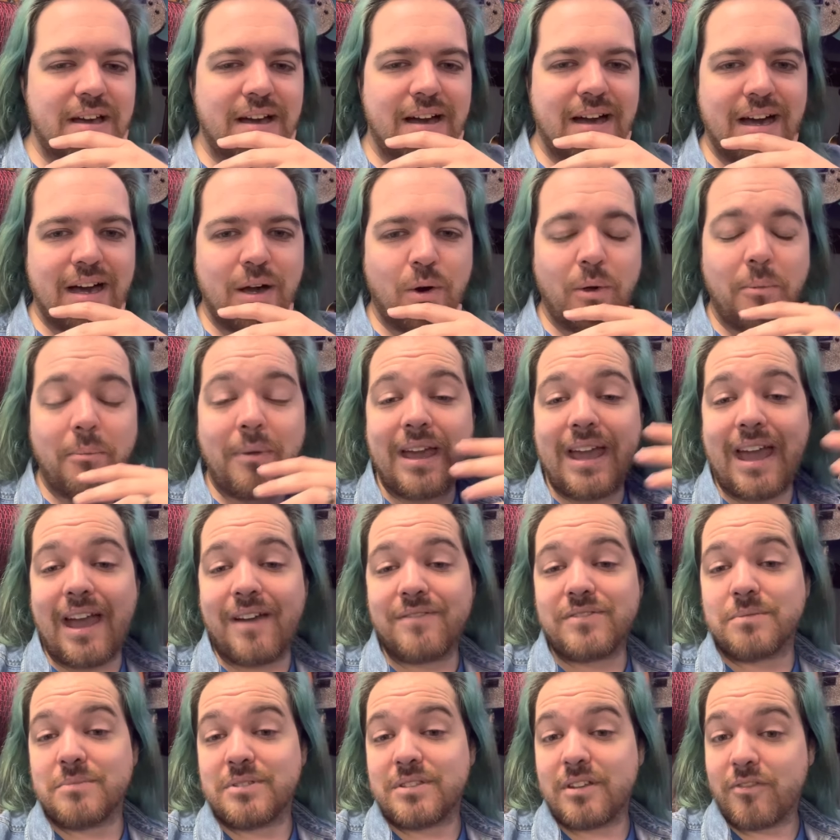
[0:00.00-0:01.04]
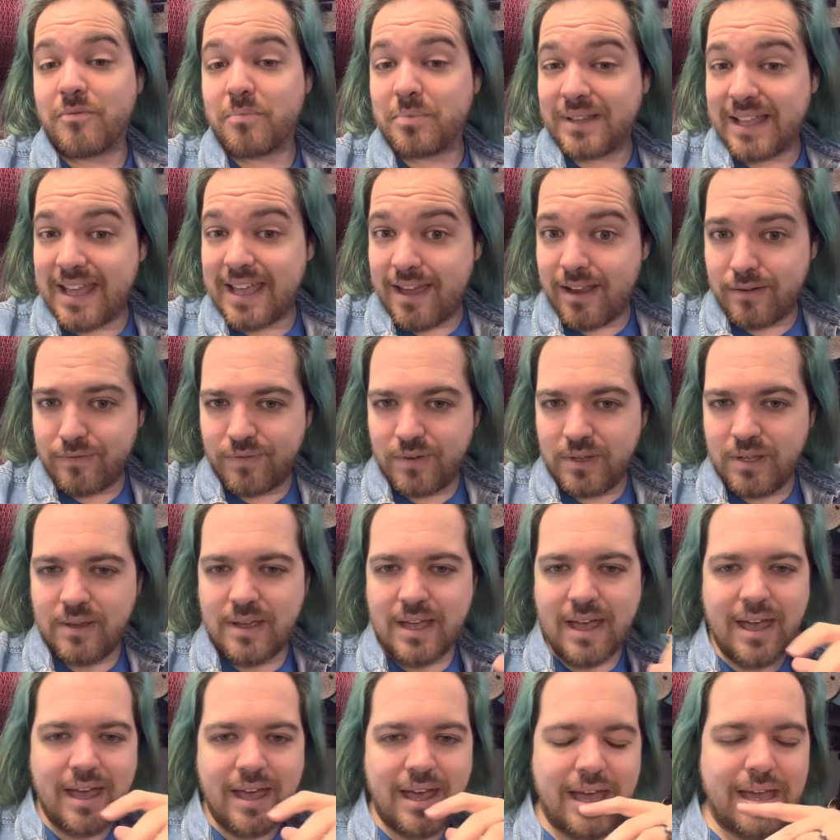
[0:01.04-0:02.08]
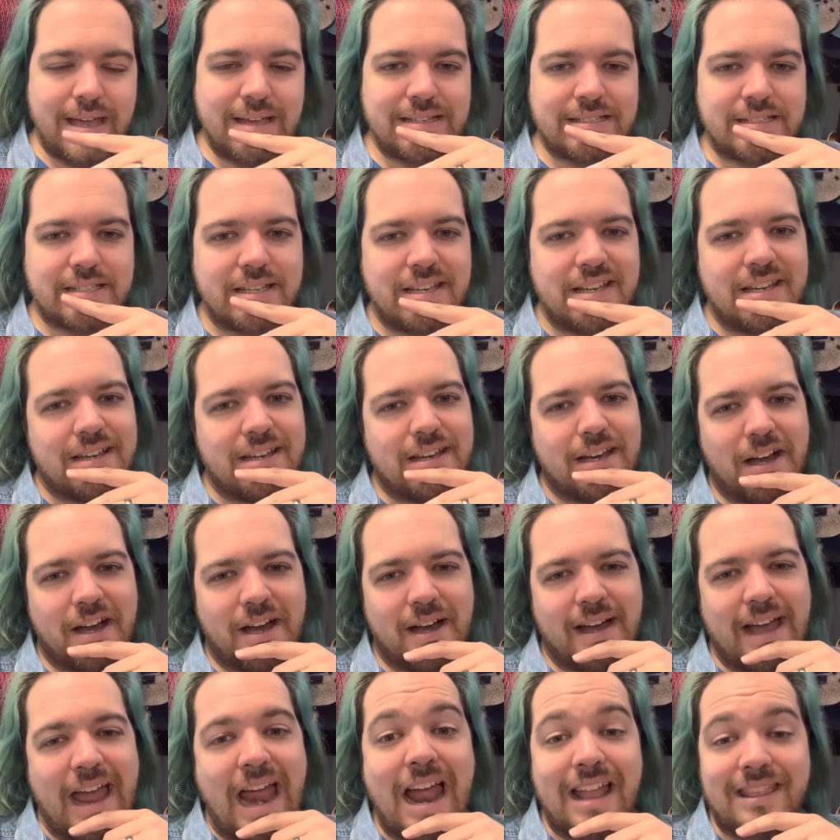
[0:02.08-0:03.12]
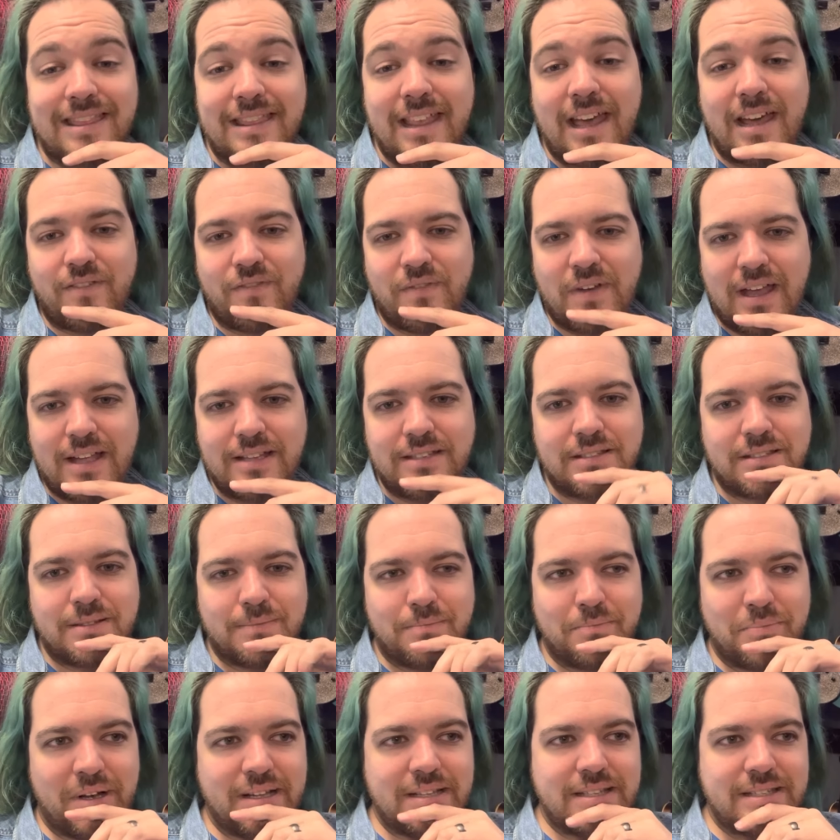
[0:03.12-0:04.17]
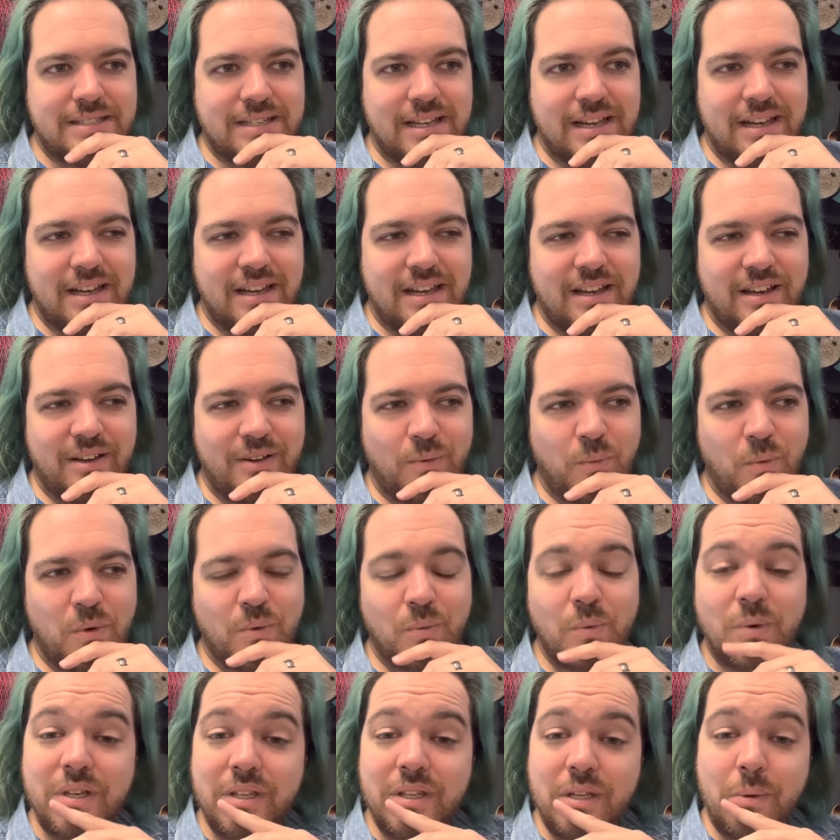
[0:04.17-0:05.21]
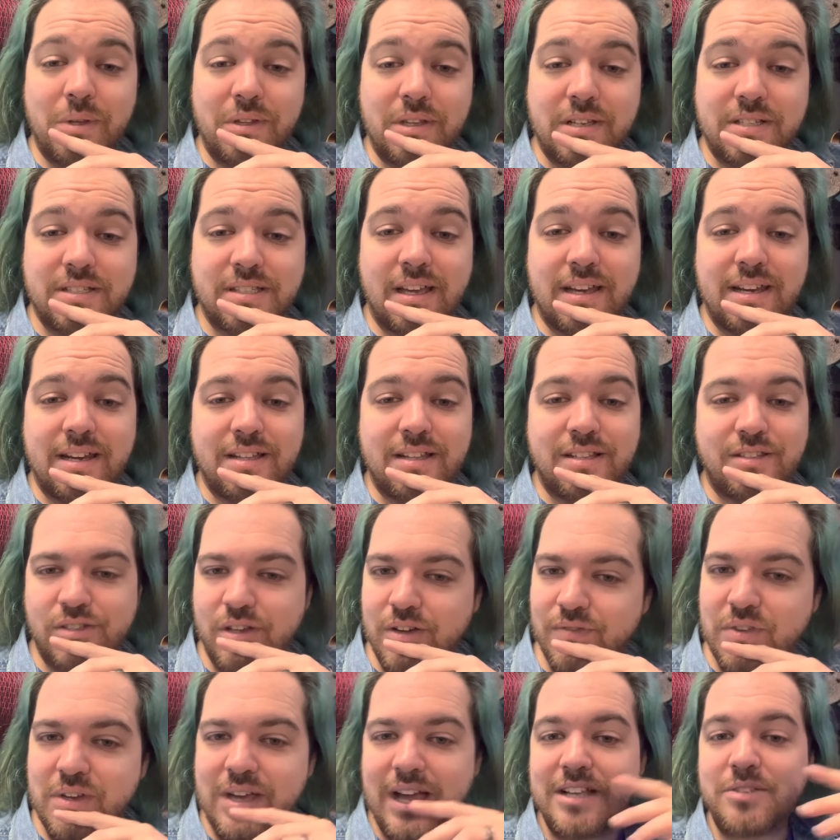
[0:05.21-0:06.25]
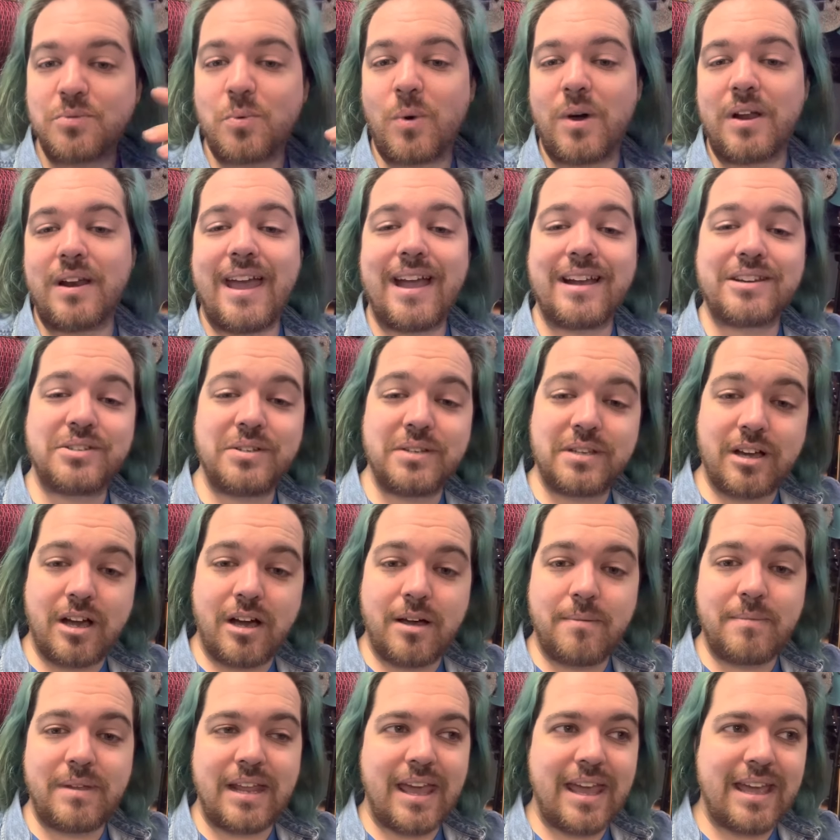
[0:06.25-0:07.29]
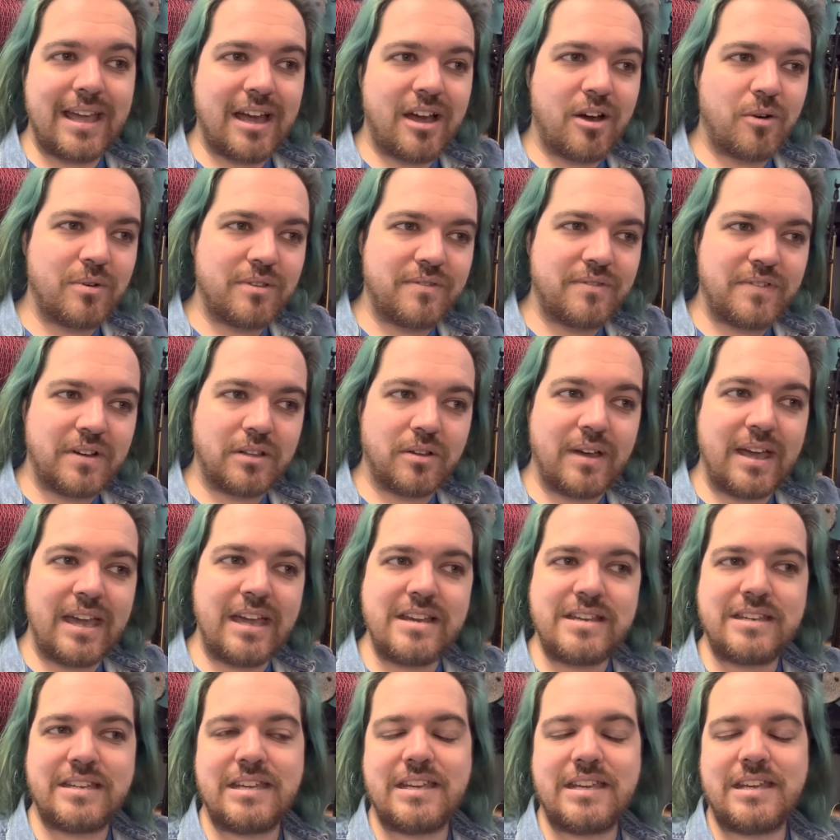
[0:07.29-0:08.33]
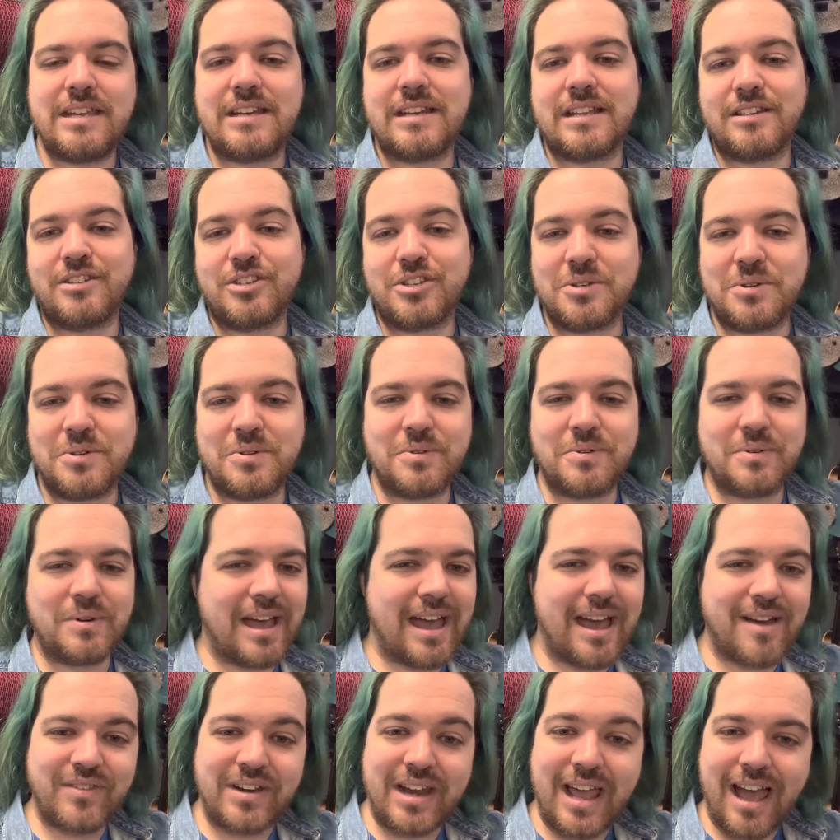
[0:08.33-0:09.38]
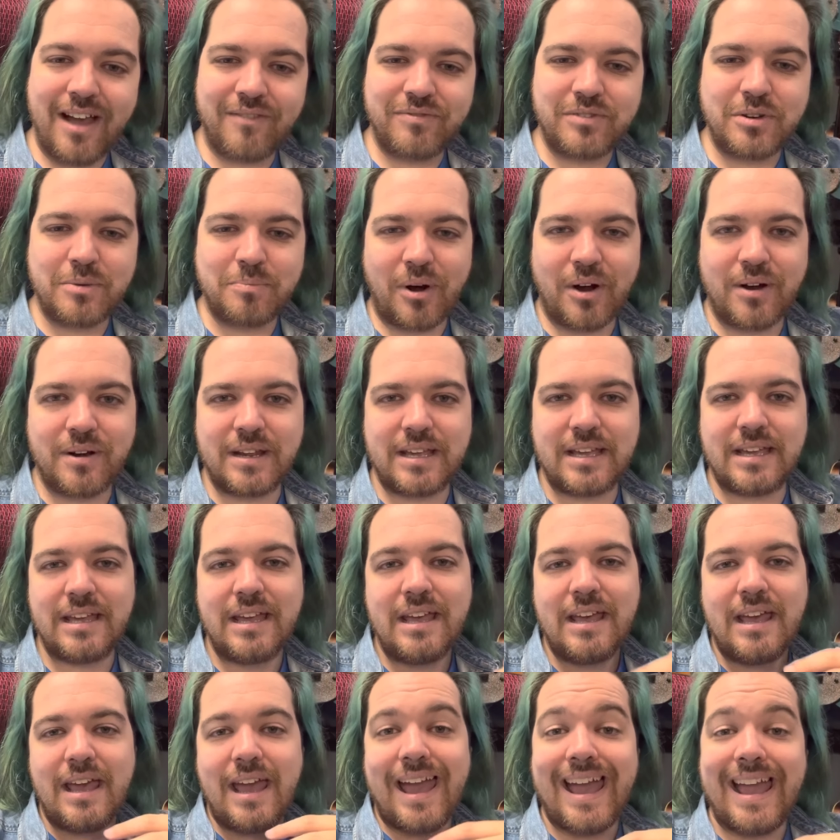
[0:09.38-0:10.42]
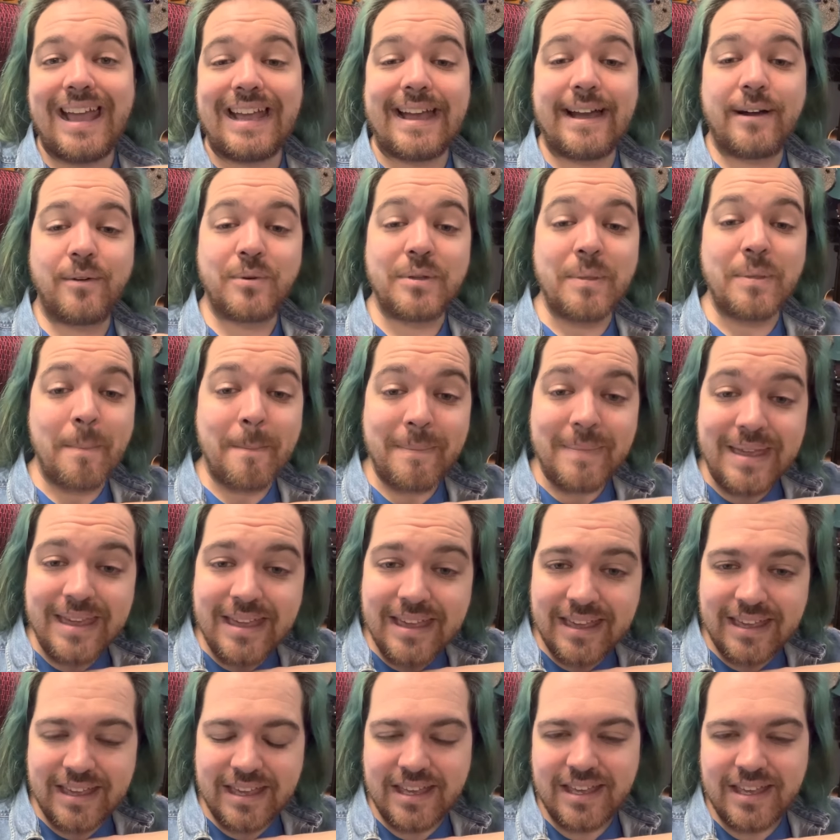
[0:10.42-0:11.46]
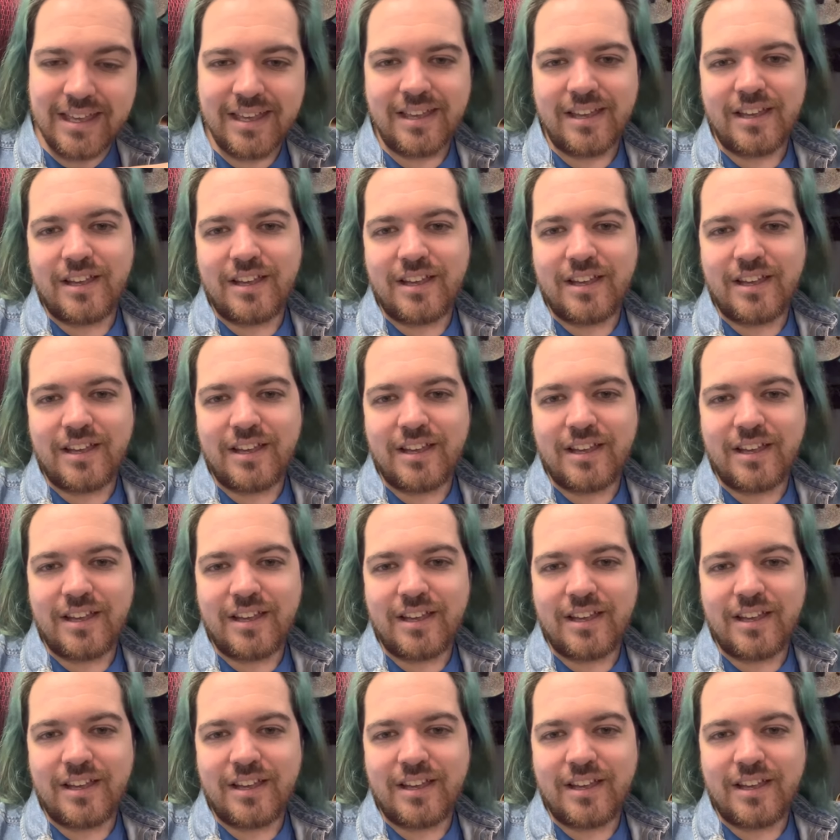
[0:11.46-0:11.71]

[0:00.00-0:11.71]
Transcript: Uh, we might have some stuff planned for you guys uh, at that event, but uh, we're really, really excited. So if you guys want to actually come and hang out with fellow eighteen and do have an after party, hang out with me,